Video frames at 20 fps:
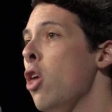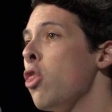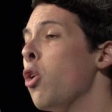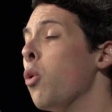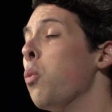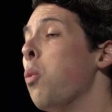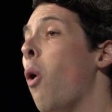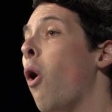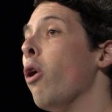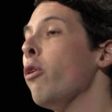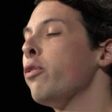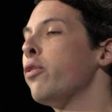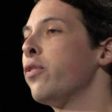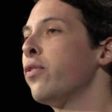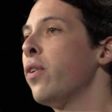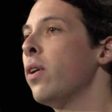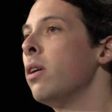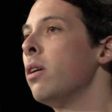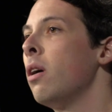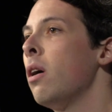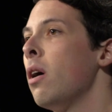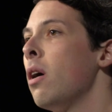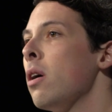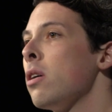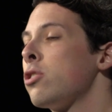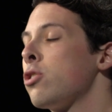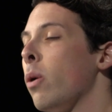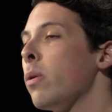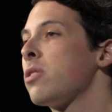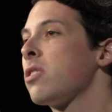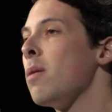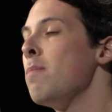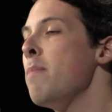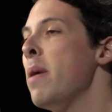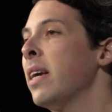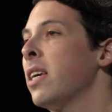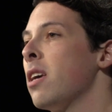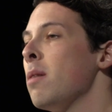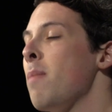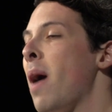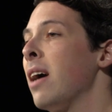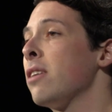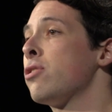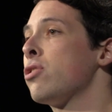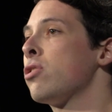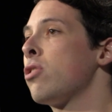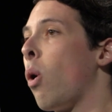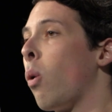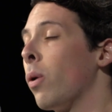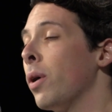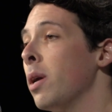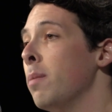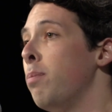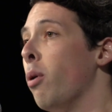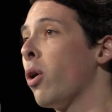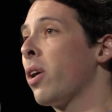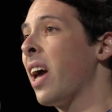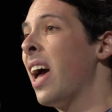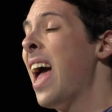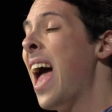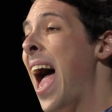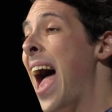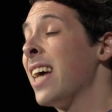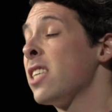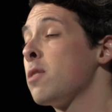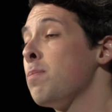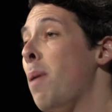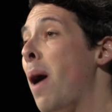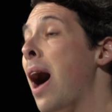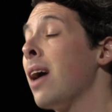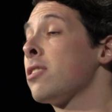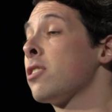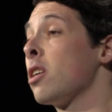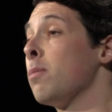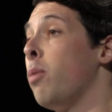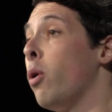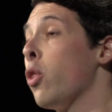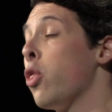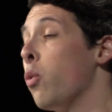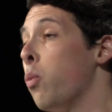The wolf, so as to make him as storybook as possible.